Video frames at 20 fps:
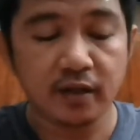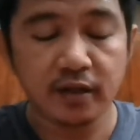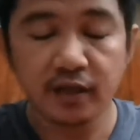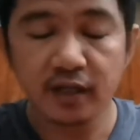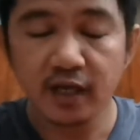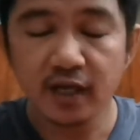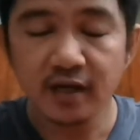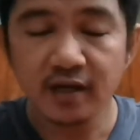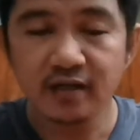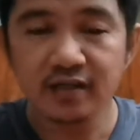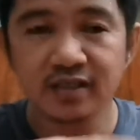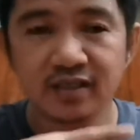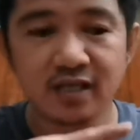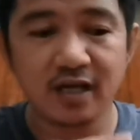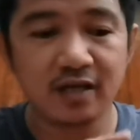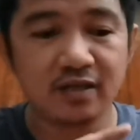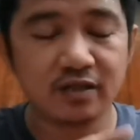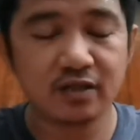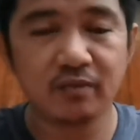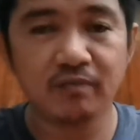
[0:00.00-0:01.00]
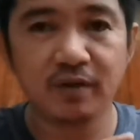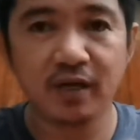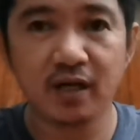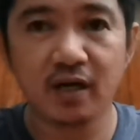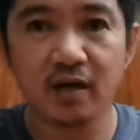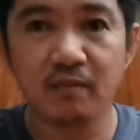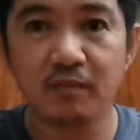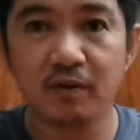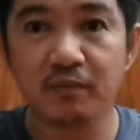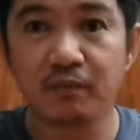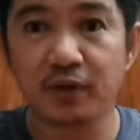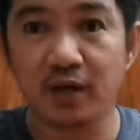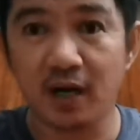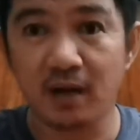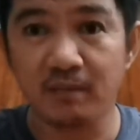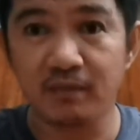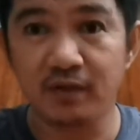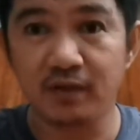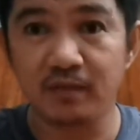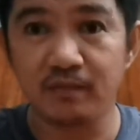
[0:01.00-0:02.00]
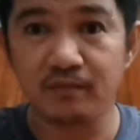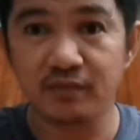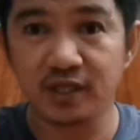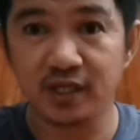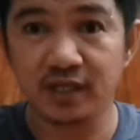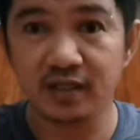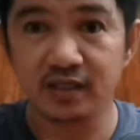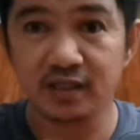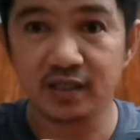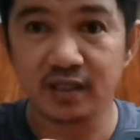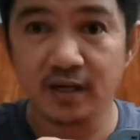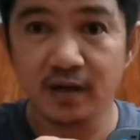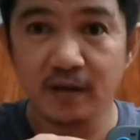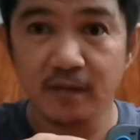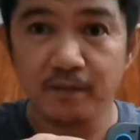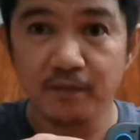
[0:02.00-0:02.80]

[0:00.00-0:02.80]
these tend to become a problem since